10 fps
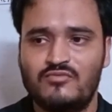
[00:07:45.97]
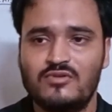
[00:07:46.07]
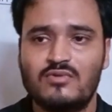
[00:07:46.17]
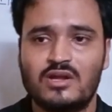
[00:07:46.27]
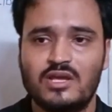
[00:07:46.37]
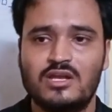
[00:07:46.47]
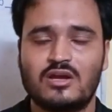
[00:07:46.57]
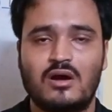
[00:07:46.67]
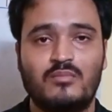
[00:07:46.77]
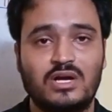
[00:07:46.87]
if you are
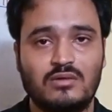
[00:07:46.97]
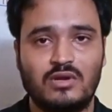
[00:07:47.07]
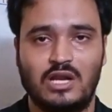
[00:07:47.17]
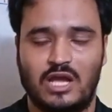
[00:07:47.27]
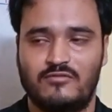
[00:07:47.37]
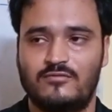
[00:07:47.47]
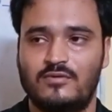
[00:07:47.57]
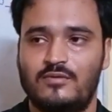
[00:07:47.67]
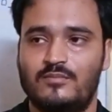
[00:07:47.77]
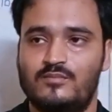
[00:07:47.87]
in a comfortable
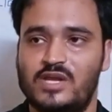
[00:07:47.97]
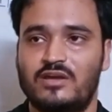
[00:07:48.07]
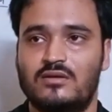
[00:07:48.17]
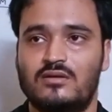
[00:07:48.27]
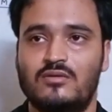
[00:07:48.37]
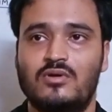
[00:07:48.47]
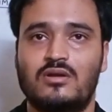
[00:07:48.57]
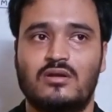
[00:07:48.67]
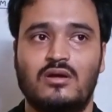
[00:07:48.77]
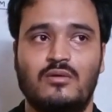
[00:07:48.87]
life, like
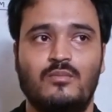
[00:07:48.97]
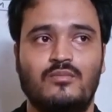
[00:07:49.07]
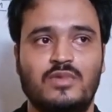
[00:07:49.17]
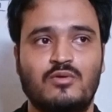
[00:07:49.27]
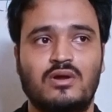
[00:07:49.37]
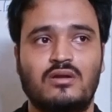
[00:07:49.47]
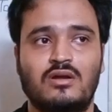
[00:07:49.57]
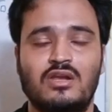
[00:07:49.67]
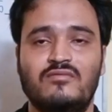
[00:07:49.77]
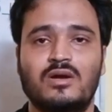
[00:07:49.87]
you
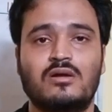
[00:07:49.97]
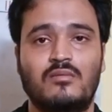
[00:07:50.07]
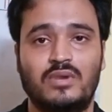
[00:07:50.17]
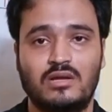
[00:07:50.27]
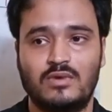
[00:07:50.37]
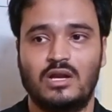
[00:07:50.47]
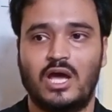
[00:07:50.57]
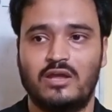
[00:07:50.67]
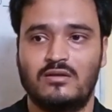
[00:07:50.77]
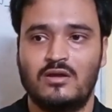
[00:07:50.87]
are living a comfortable
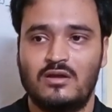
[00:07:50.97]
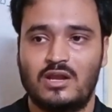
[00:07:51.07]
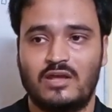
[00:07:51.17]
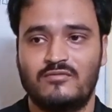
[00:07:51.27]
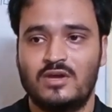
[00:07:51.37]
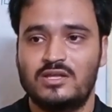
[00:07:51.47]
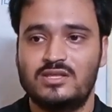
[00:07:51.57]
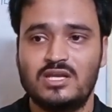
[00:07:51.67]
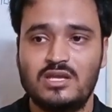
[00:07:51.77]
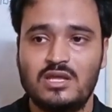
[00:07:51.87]
life,
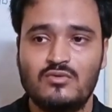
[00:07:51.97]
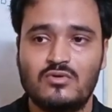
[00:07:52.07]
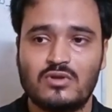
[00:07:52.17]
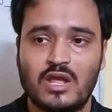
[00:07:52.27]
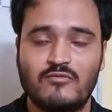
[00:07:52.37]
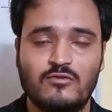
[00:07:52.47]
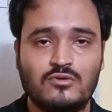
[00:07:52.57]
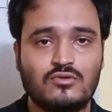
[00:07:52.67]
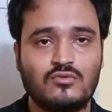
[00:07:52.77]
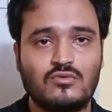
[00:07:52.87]
then your
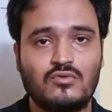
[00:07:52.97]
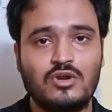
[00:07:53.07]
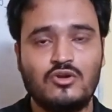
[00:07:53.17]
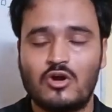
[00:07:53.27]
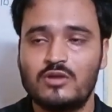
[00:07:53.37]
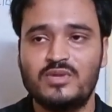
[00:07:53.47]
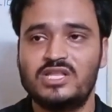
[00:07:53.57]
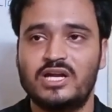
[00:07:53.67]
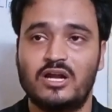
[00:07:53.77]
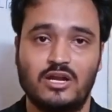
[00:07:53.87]
effort will not
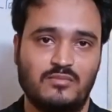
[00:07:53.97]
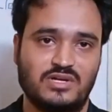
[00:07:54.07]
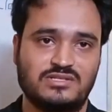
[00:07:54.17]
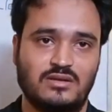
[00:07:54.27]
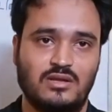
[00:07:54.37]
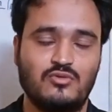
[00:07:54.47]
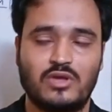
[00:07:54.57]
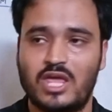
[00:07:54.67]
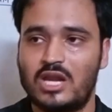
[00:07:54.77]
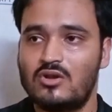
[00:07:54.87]
be that 100%.
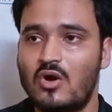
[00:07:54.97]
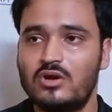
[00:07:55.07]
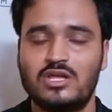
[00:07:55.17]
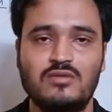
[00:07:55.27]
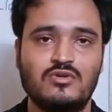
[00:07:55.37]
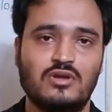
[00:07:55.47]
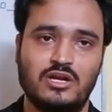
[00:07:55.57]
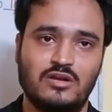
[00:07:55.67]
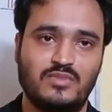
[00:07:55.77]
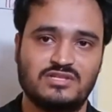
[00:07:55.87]
You cannot give your
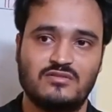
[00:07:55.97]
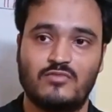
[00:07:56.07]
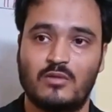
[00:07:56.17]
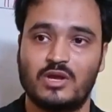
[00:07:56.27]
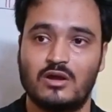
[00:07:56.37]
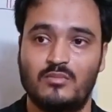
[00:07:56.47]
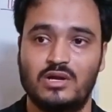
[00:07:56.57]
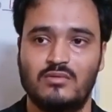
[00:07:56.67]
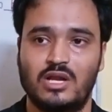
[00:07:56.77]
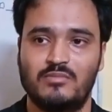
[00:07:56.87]
100% from a
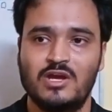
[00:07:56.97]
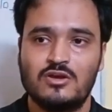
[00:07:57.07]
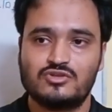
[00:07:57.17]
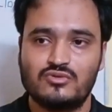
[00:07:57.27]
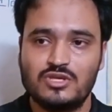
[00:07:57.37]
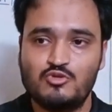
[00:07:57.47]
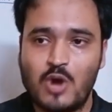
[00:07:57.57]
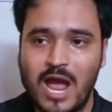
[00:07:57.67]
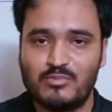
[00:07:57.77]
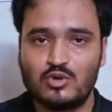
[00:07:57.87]
comfortable life. So
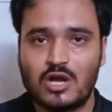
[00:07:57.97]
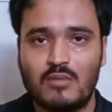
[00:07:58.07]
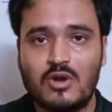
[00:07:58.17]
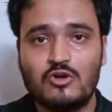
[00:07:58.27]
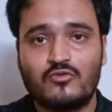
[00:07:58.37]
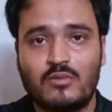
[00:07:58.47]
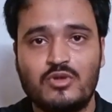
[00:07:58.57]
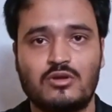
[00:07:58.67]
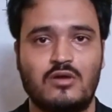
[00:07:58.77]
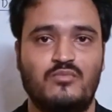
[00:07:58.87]
you have to come out
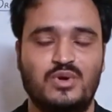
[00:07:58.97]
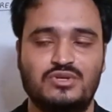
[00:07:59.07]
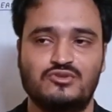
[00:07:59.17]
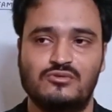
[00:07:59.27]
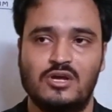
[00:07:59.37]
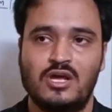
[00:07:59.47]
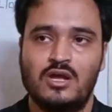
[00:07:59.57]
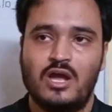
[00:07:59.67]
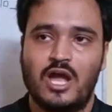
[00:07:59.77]
from your comfort zone